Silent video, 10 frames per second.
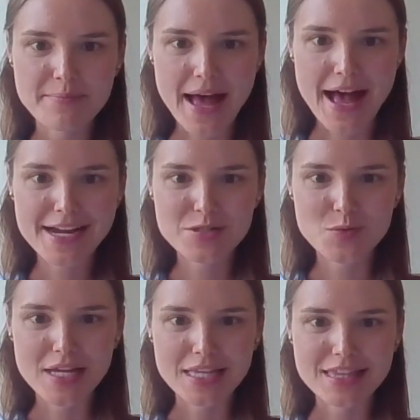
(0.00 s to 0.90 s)
packed
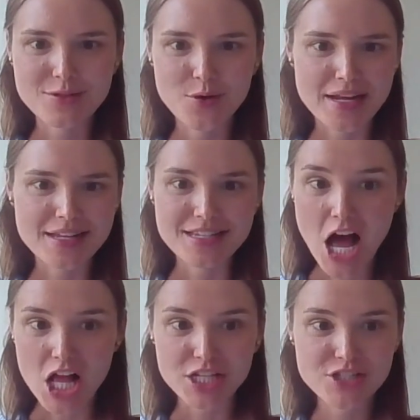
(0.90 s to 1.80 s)
with great
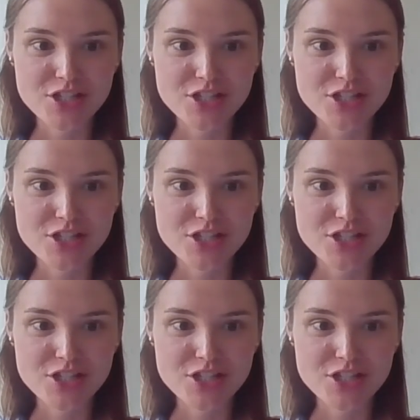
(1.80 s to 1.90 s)
knowledge,